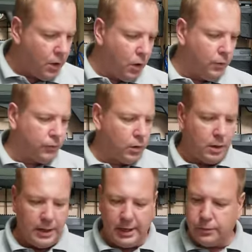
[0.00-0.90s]

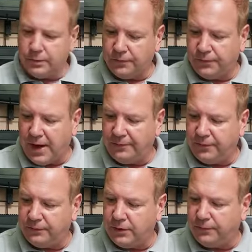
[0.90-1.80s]
Overall length with the
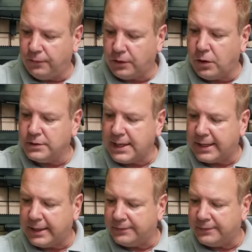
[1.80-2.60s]
550 for the Kozak